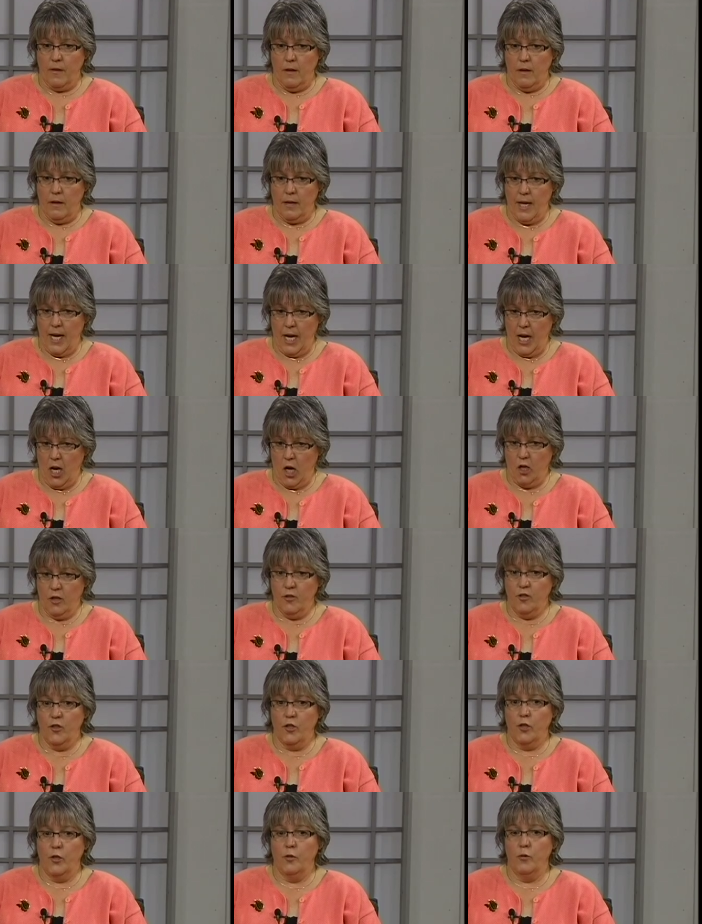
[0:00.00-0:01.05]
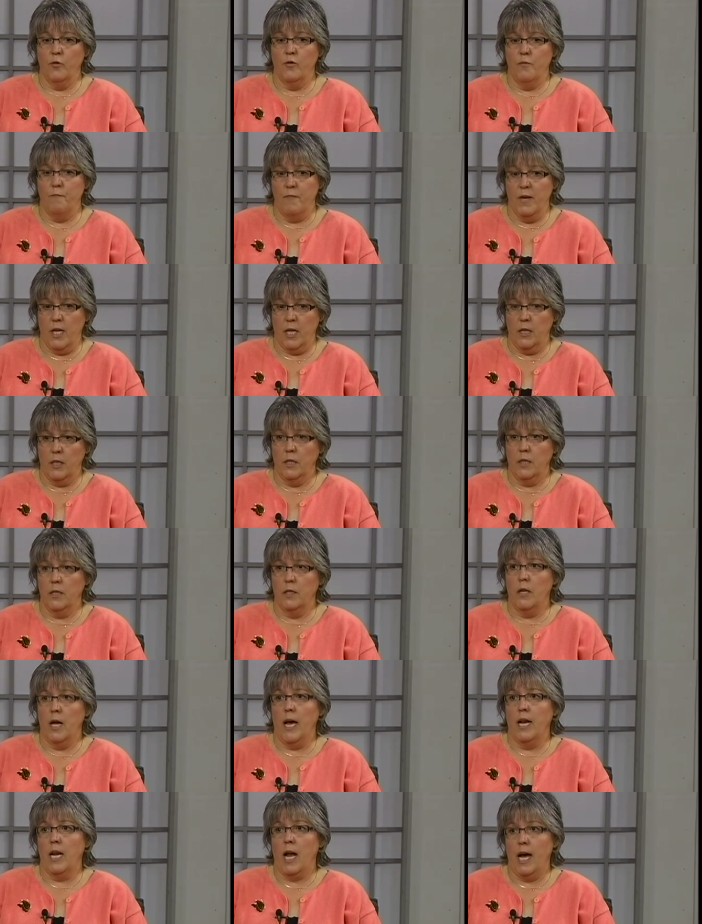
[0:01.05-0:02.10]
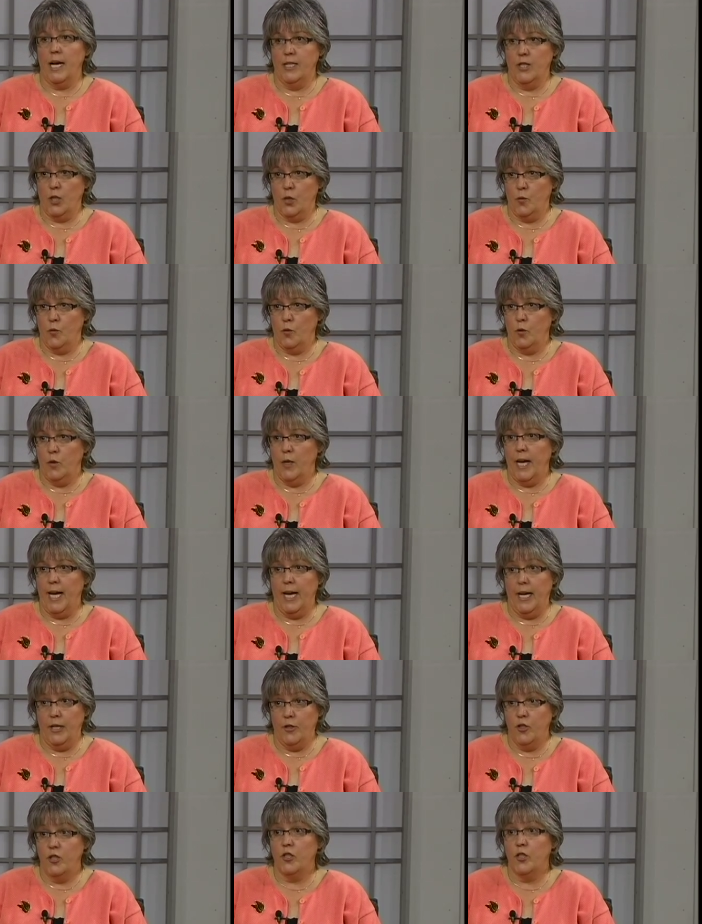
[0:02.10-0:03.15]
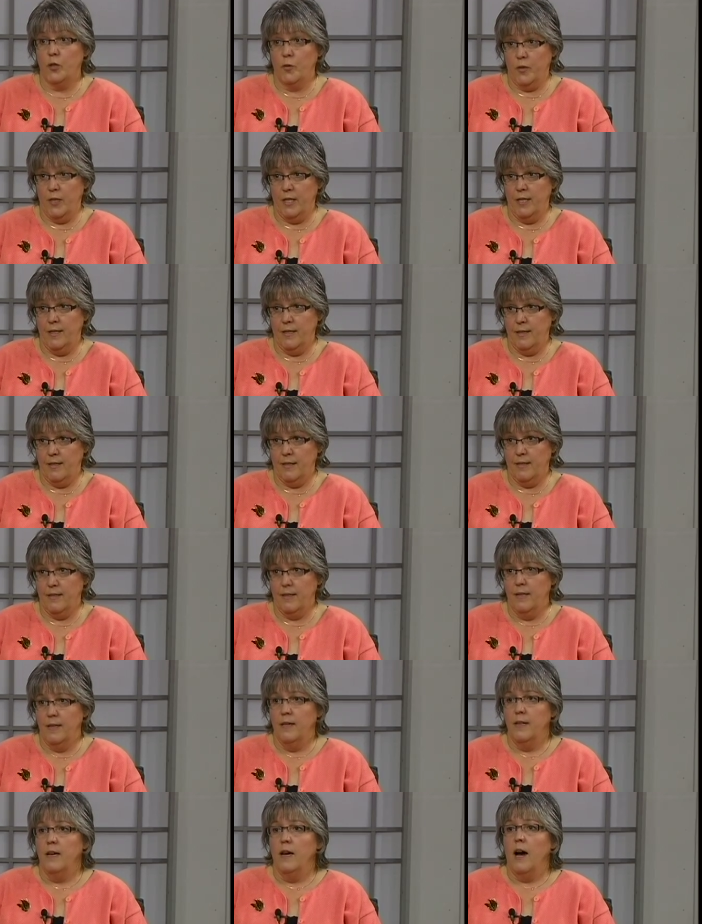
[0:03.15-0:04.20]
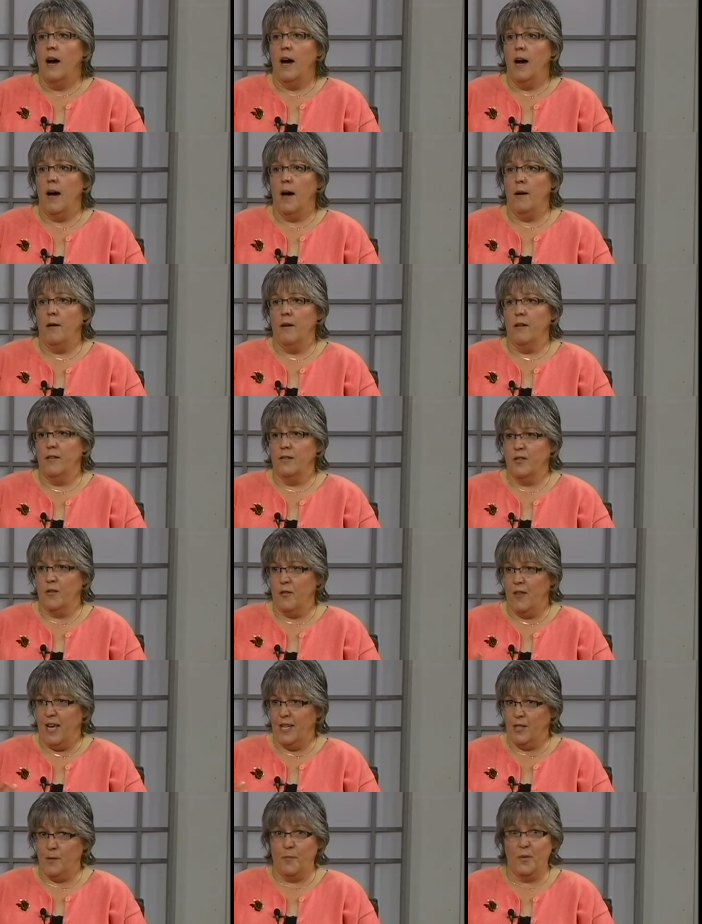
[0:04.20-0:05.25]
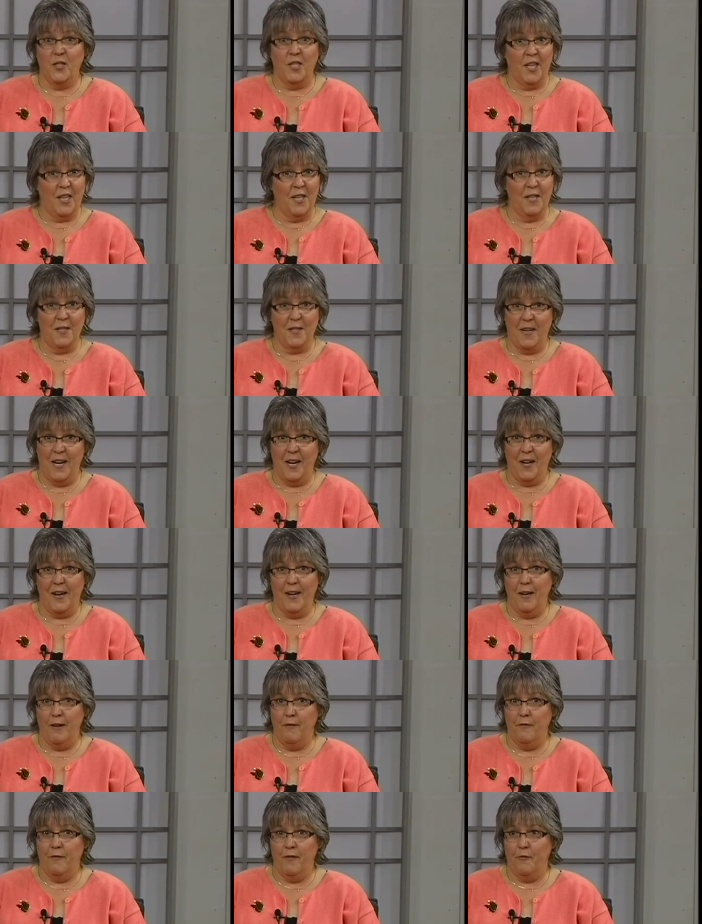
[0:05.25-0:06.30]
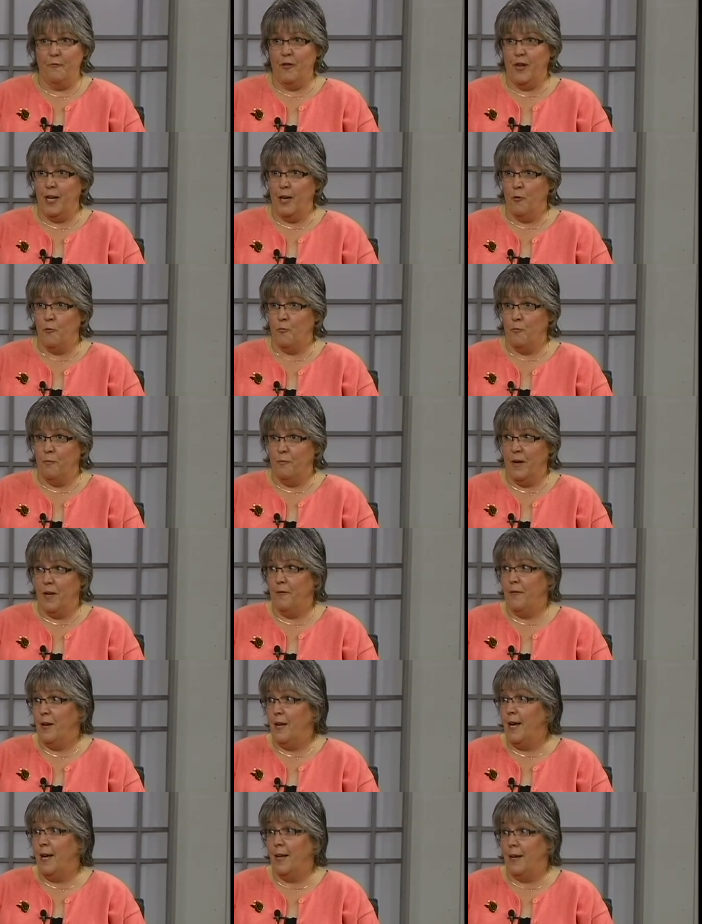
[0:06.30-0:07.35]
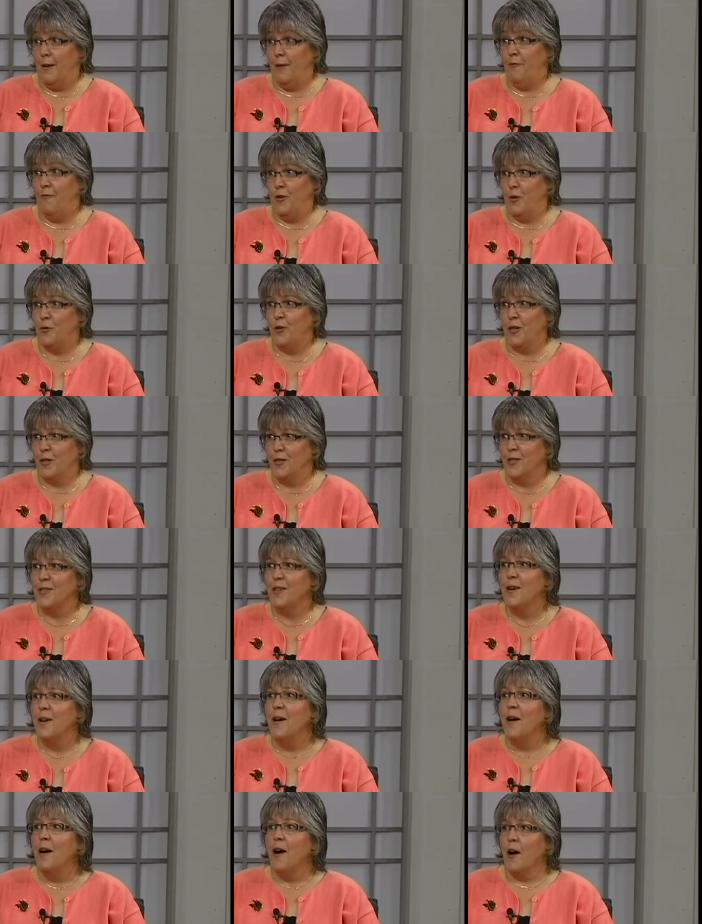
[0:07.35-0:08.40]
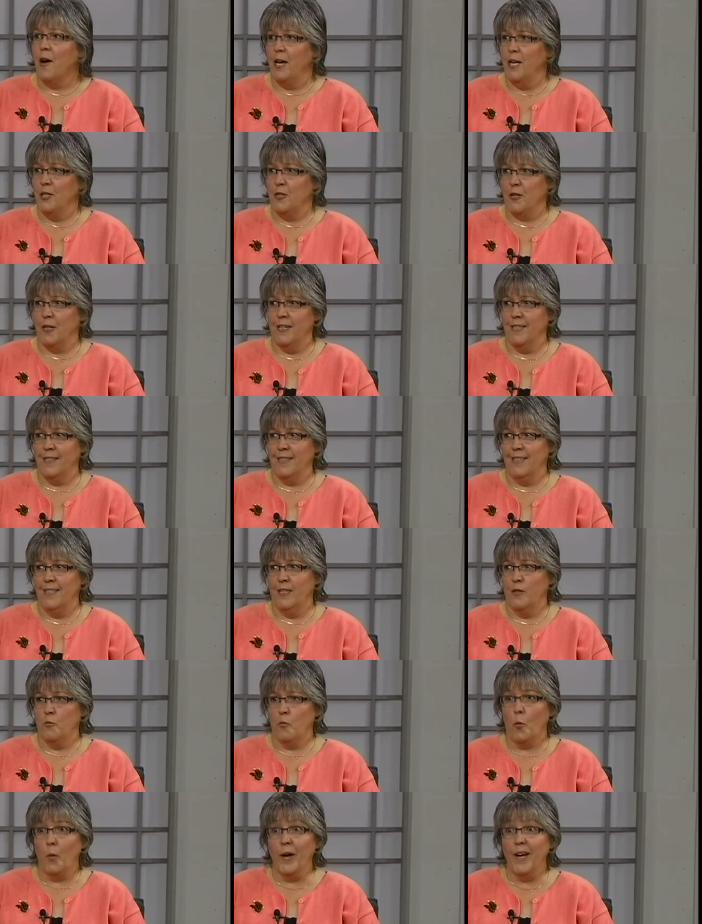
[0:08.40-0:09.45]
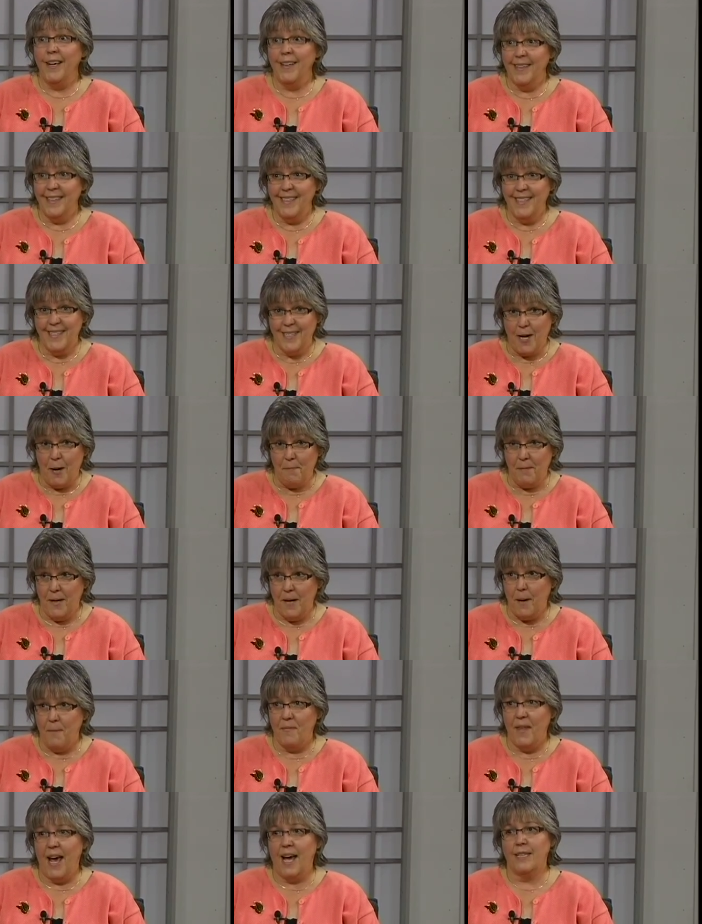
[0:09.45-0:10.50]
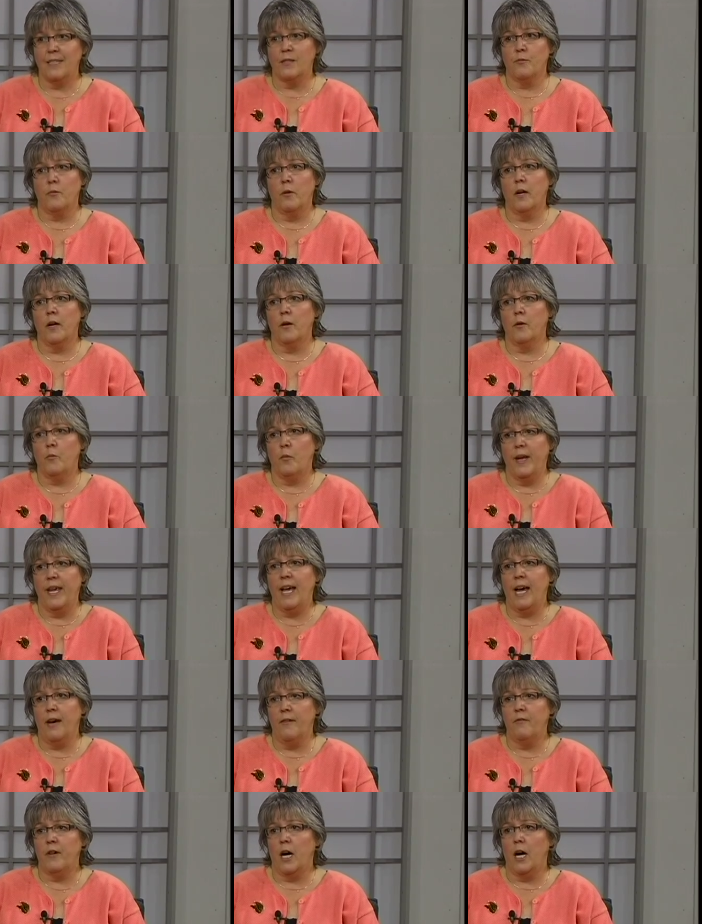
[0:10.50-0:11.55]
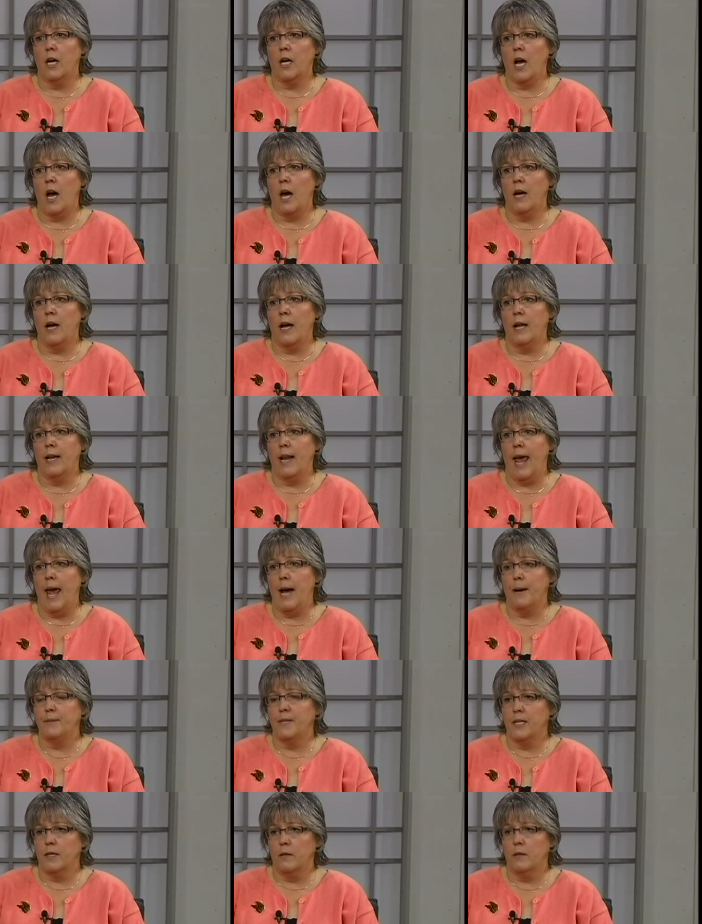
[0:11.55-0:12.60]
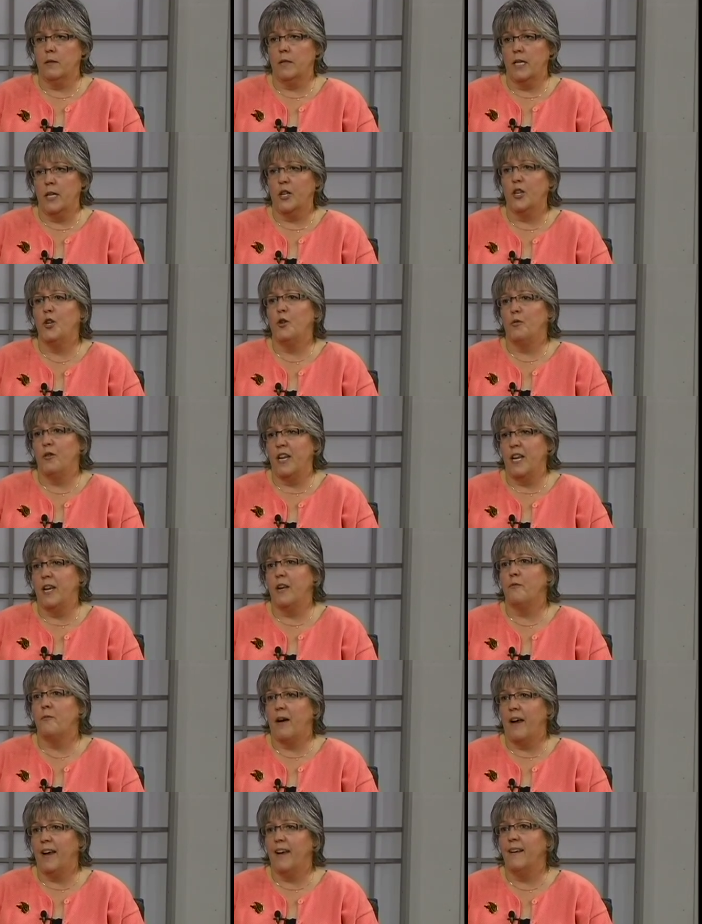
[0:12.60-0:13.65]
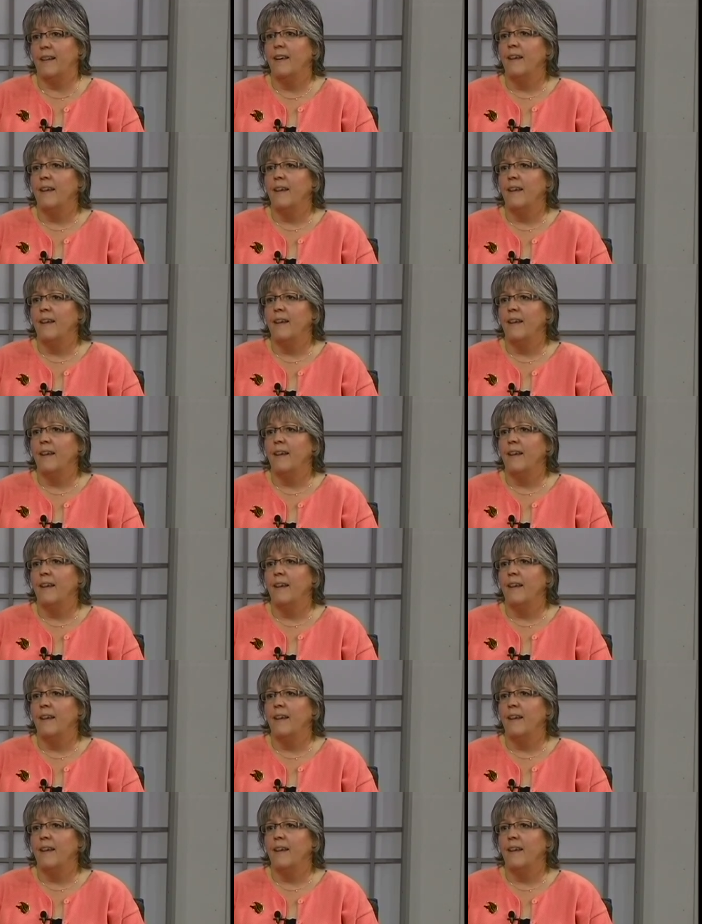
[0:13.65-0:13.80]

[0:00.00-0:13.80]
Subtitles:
cares to the middle and high school age students. So that's a particular area, if any viewers are interested in really stepping up, that's where we have an absolutely acute need, right?